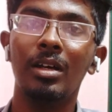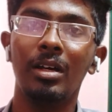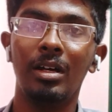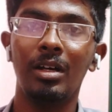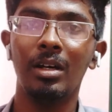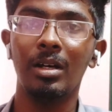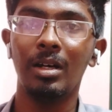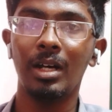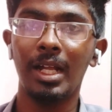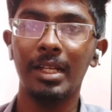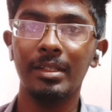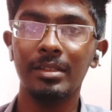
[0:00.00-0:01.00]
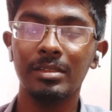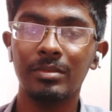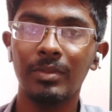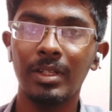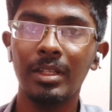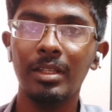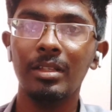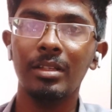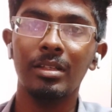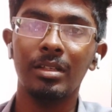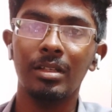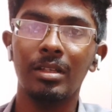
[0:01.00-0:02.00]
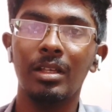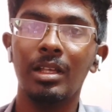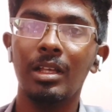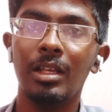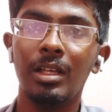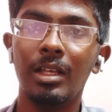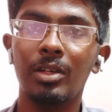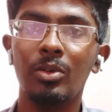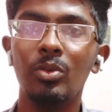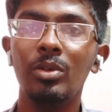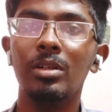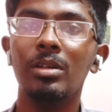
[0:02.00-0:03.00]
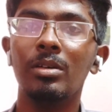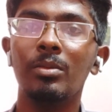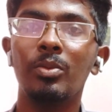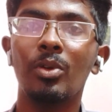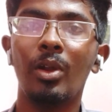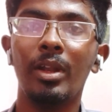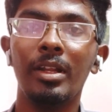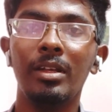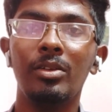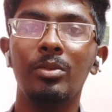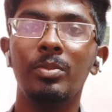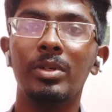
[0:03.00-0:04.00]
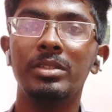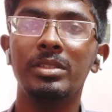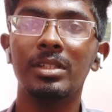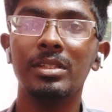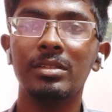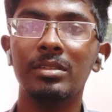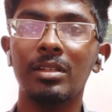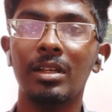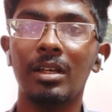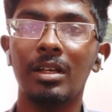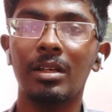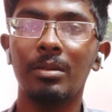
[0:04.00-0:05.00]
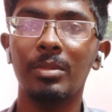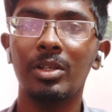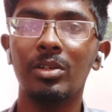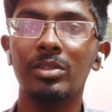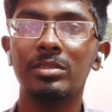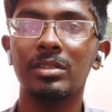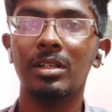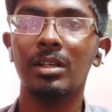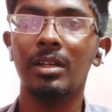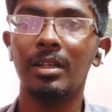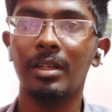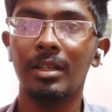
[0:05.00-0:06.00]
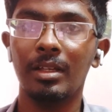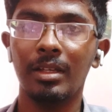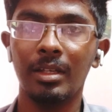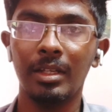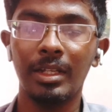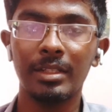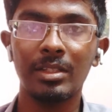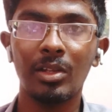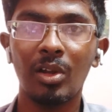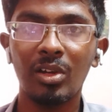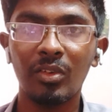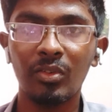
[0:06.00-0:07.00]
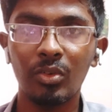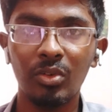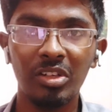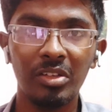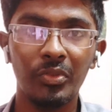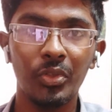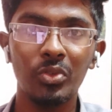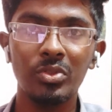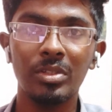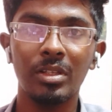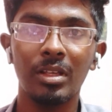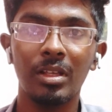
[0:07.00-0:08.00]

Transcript: and it's very a good product to purchase because it has a lot of good reviews.